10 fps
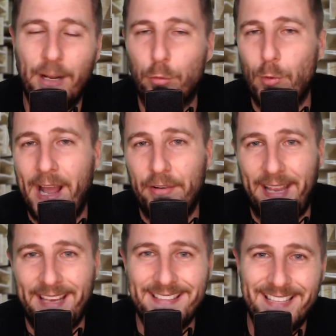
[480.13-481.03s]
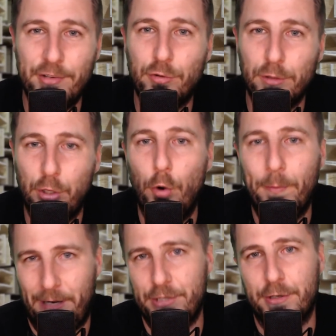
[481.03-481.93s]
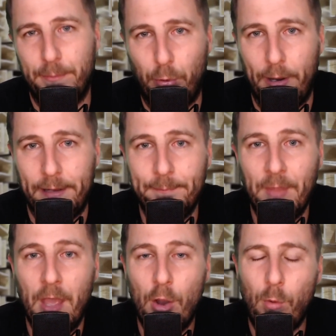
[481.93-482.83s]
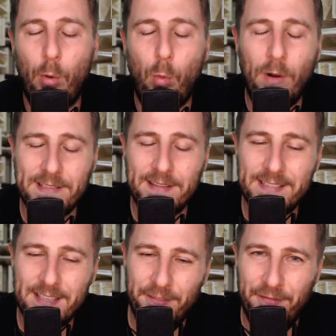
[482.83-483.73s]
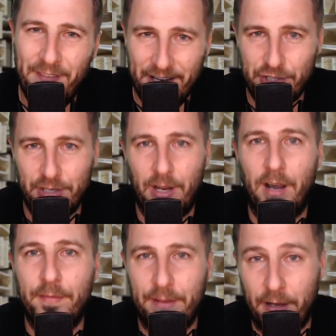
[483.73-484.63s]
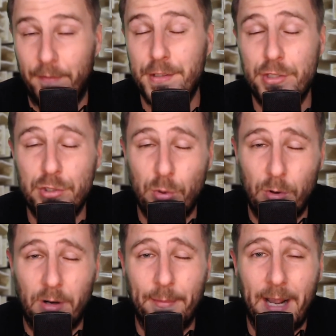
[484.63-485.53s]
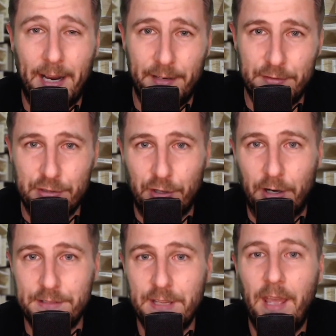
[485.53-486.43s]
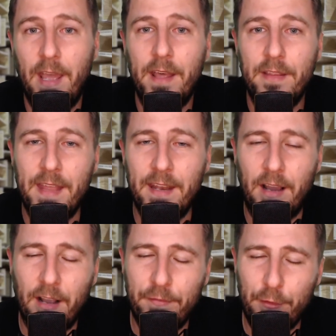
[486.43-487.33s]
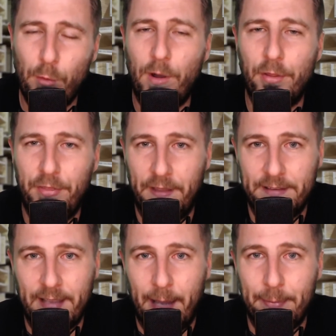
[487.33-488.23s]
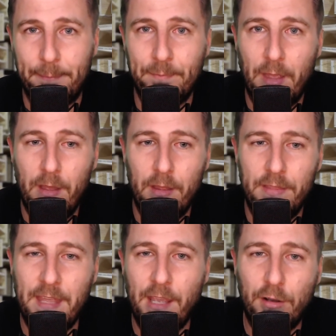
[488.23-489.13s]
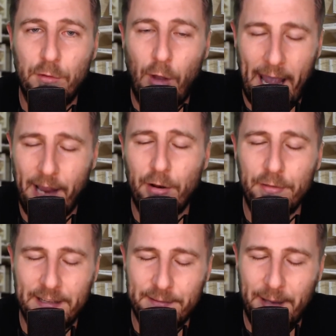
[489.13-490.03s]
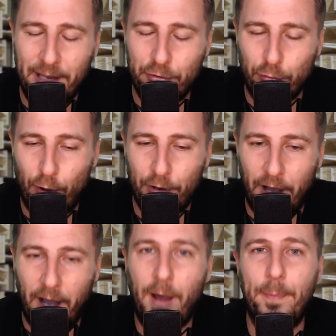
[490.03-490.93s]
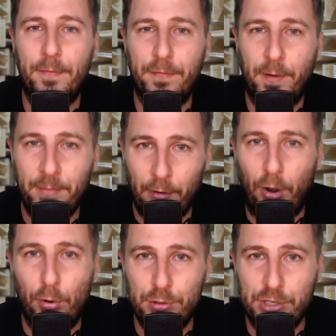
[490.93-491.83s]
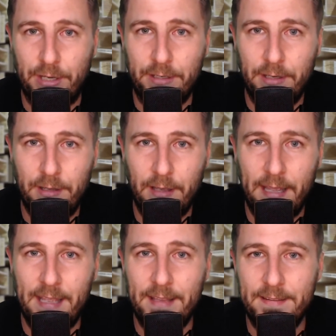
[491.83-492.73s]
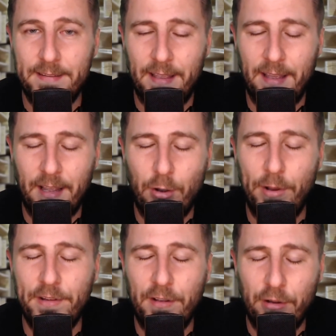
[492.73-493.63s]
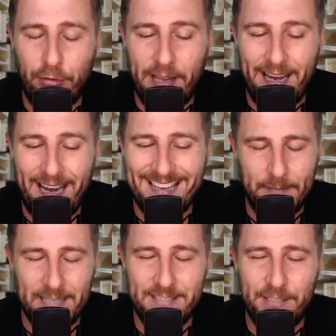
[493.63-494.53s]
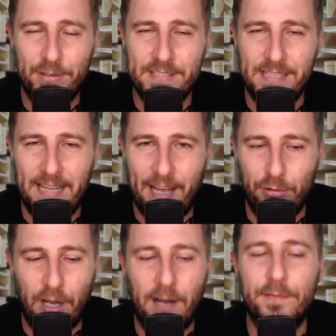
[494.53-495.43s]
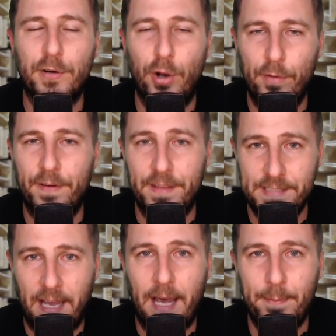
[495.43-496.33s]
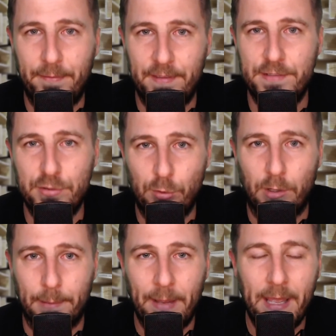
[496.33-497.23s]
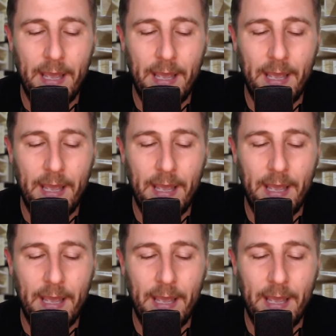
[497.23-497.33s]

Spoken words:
around a central low pressure point. Well, once this convection oven of a storm kind of starts, then a few other things happen. The air that's being drawn up from the ocean is going to create a cirrus cloud cover over the top of this storm.